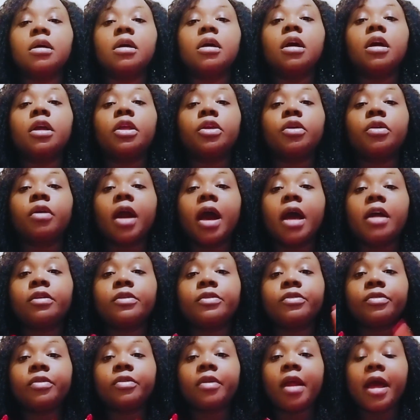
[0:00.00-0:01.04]
You can
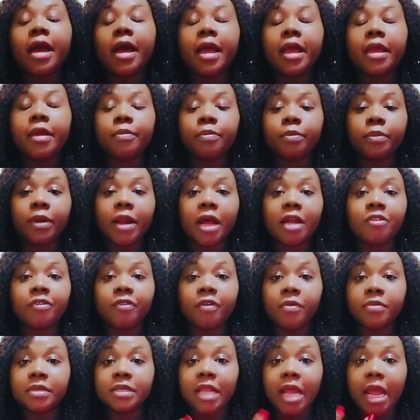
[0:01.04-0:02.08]
try
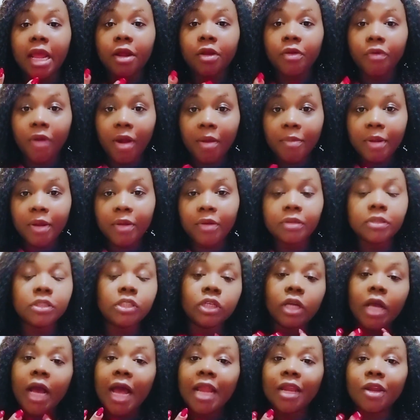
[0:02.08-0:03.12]
platforms like Grammarly. You
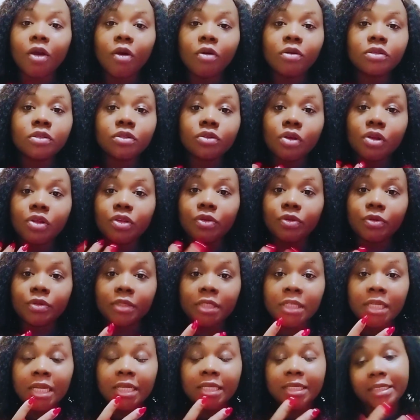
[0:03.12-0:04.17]
can also use
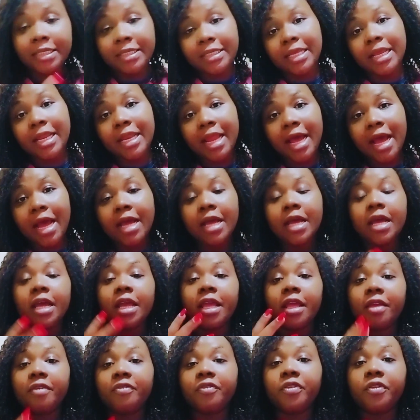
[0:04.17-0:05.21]
Seller
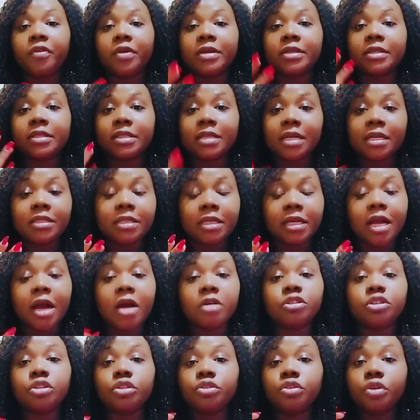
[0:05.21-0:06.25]
if you are starting out. You
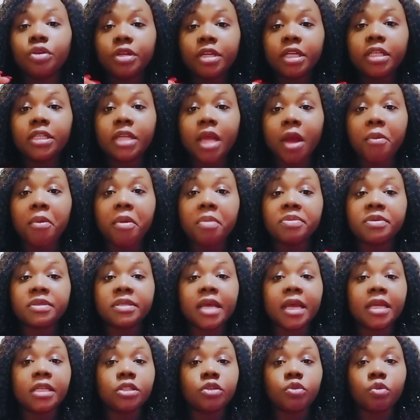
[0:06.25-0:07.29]
don't need a
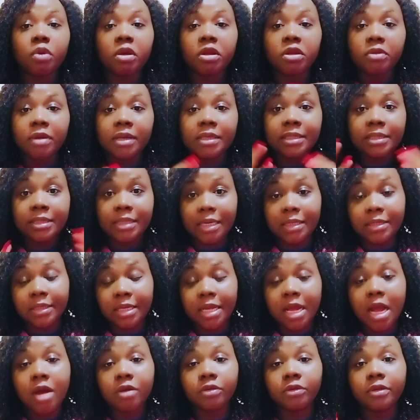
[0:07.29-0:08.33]
website when you are starting
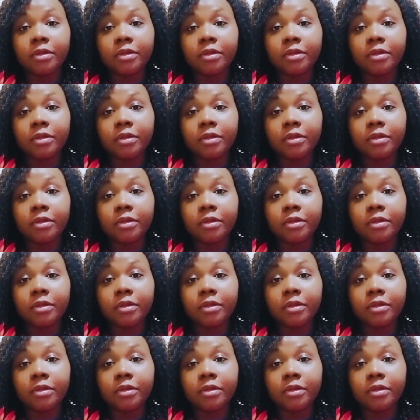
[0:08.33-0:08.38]
out.